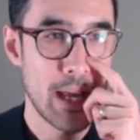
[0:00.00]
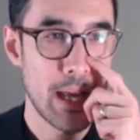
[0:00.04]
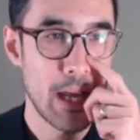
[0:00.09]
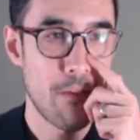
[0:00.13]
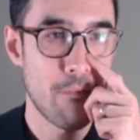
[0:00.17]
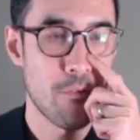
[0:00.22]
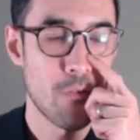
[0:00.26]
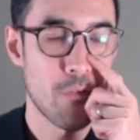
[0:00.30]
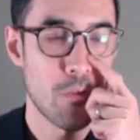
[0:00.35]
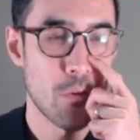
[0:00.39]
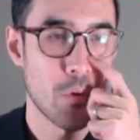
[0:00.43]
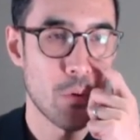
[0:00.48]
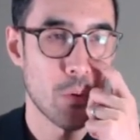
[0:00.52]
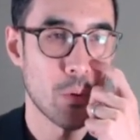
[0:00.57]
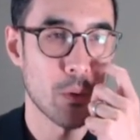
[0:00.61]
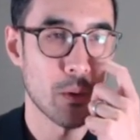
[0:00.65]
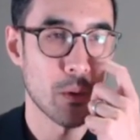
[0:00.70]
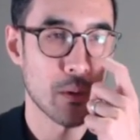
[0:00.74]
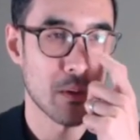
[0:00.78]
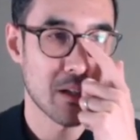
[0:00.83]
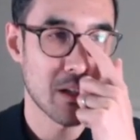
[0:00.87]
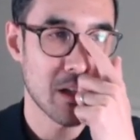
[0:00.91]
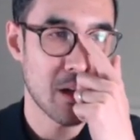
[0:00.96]
if
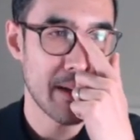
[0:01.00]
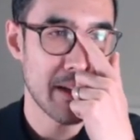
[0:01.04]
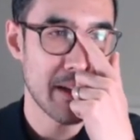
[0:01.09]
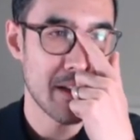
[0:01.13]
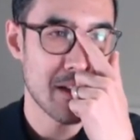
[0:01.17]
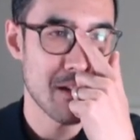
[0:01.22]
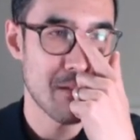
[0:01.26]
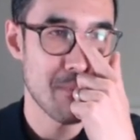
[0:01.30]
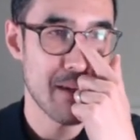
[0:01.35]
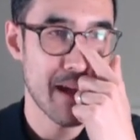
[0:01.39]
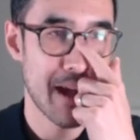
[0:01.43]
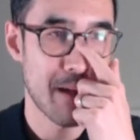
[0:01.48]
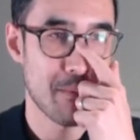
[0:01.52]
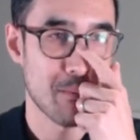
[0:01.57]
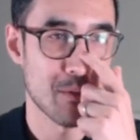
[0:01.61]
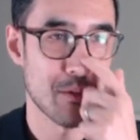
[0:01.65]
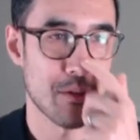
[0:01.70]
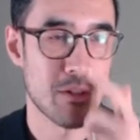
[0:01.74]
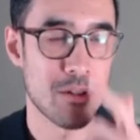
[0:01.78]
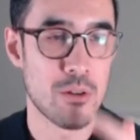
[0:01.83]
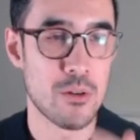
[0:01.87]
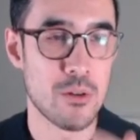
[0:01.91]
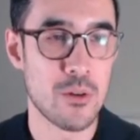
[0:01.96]
you're going to be
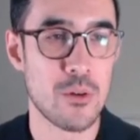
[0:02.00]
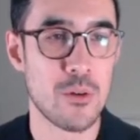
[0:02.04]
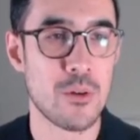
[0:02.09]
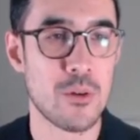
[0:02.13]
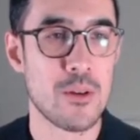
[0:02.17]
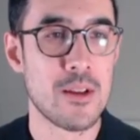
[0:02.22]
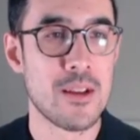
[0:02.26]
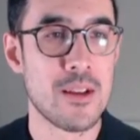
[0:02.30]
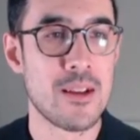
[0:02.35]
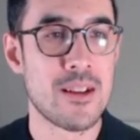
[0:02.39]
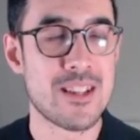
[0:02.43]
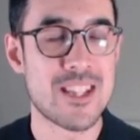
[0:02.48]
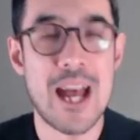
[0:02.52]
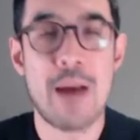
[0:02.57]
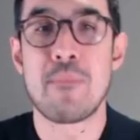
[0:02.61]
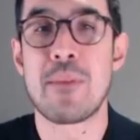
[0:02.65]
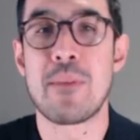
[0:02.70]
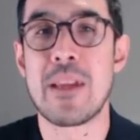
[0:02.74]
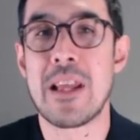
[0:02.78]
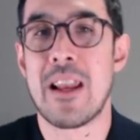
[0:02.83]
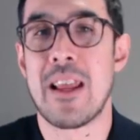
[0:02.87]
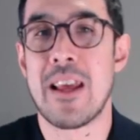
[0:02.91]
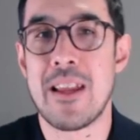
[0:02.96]
able to
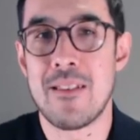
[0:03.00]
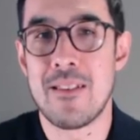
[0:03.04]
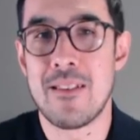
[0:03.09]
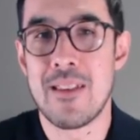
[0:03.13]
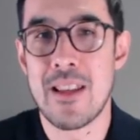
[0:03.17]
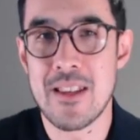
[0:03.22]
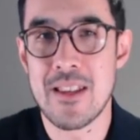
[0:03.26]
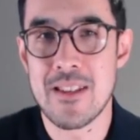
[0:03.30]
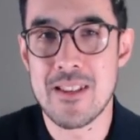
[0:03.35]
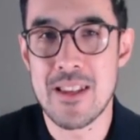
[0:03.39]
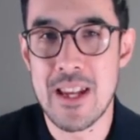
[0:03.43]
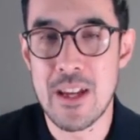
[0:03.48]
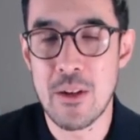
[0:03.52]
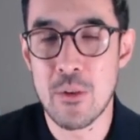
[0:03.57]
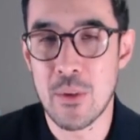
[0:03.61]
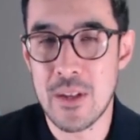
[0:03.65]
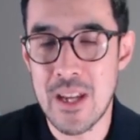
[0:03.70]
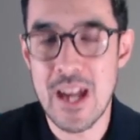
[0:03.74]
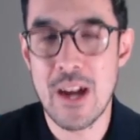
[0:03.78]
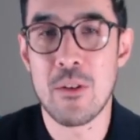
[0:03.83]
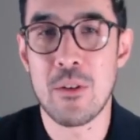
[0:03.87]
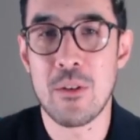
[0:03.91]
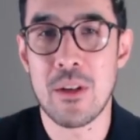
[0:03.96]
tabulate, let's say, or
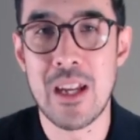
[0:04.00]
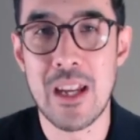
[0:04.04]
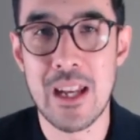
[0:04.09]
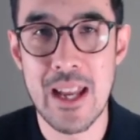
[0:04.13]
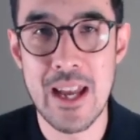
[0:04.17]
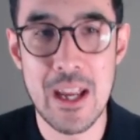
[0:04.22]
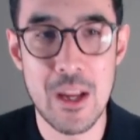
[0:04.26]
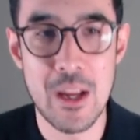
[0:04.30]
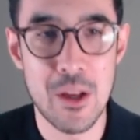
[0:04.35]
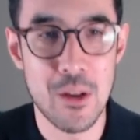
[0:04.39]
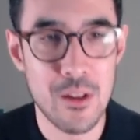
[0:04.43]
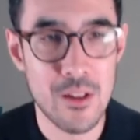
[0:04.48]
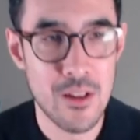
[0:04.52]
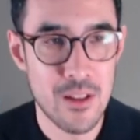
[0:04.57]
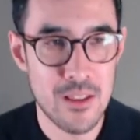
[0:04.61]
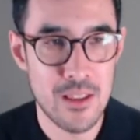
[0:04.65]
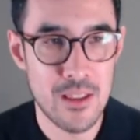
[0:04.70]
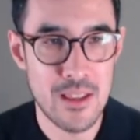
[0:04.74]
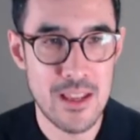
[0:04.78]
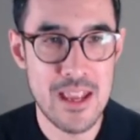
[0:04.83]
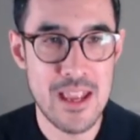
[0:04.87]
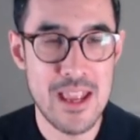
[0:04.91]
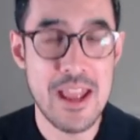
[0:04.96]
calculate
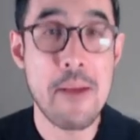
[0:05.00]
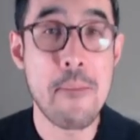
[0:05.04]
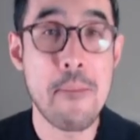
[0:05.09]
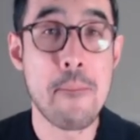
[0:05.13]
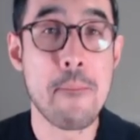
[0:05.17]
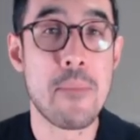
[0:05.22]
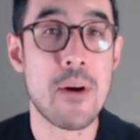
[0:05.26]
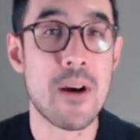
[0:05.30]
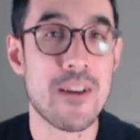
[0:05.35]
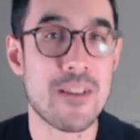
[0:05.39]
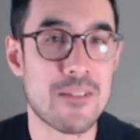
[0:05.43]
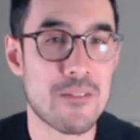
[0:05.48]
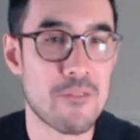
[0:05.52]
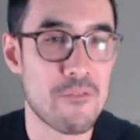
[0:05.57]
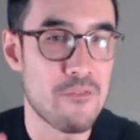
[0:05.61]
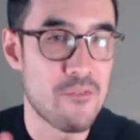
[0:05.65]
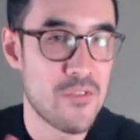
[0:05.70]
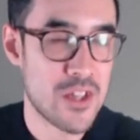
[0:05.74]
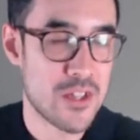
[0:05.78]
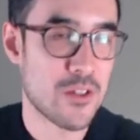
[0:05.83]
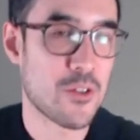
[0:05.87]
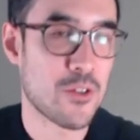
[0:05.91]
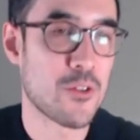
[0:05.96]
the in-person
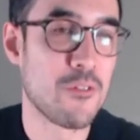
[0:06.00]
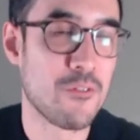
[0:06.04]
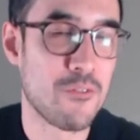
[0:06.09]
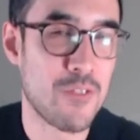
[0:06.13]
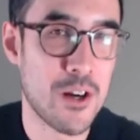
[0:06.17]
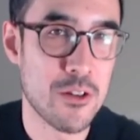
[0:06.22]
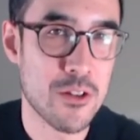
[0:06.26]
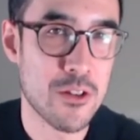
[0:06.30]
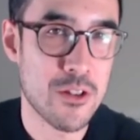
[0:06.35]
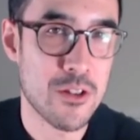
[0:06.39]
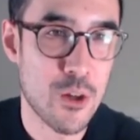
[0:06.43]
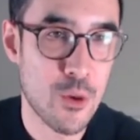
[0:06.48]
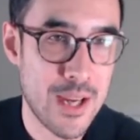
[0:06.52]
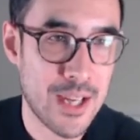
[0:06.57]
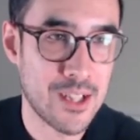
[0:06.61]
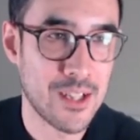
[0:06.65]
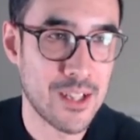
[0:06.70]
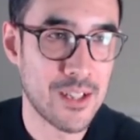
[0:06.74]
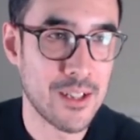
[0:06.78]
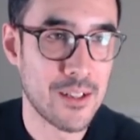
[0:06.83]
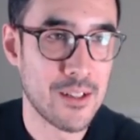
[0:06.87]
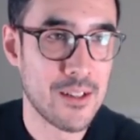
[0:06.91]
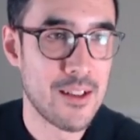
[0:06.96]
physical votes
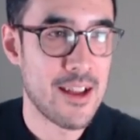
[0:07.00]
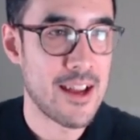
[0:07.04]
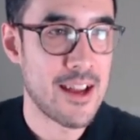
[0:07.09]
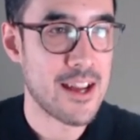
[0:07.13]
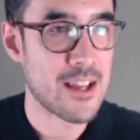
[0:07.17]
quicker,